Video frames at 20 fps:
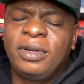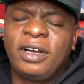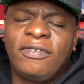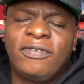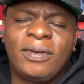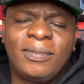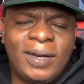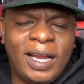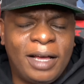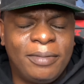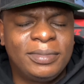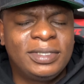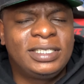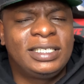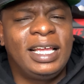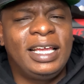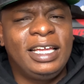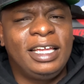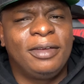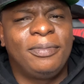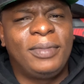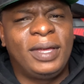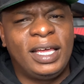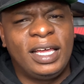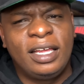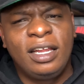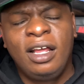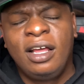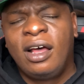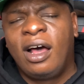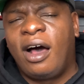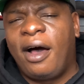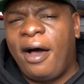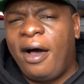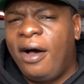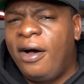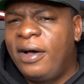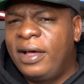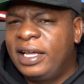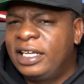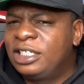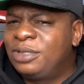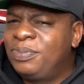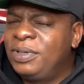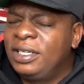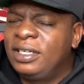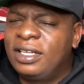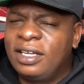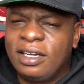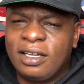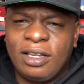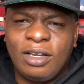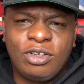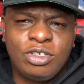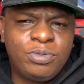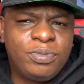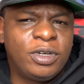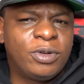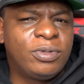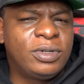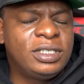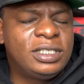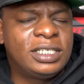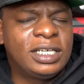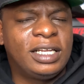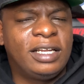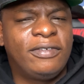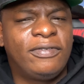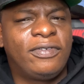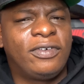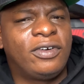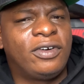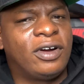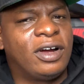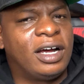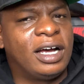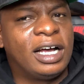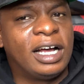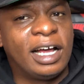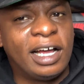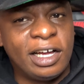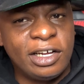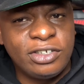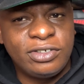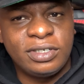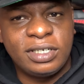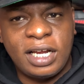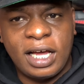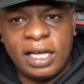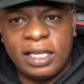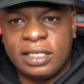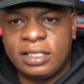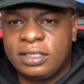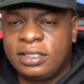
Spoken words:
if I'm not mistaken, man, all SB Dunk lows been retailing for $100.